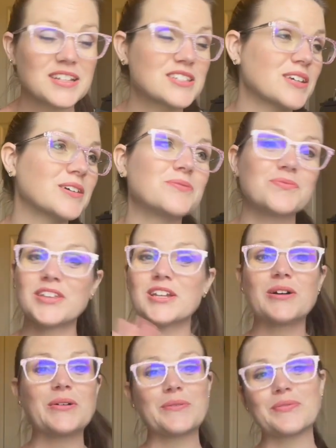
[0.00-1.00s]
So, you
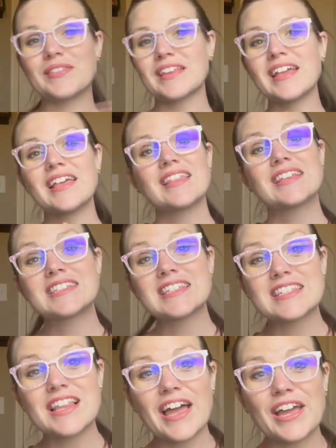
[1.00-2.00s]
know, this is
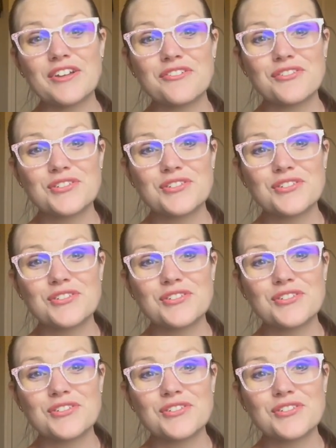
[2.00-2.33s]
life.